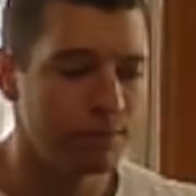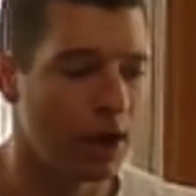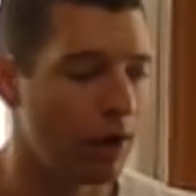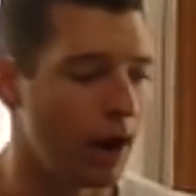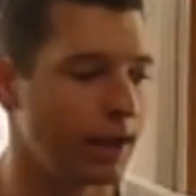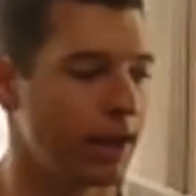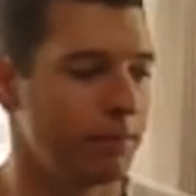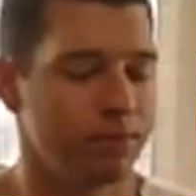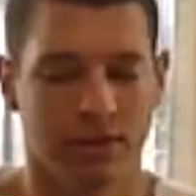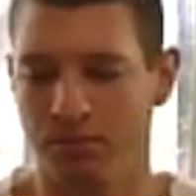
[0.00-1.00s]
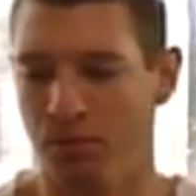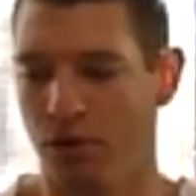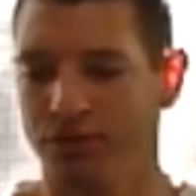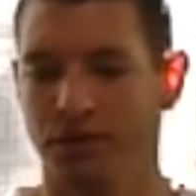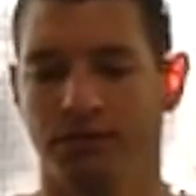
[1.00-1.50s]
Now, I kept
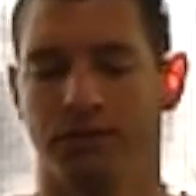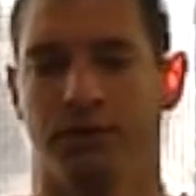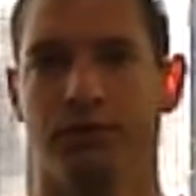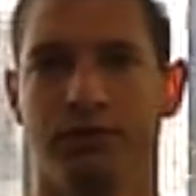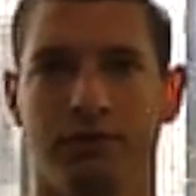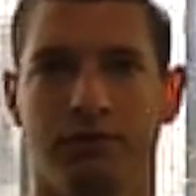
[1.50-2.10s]
most of the food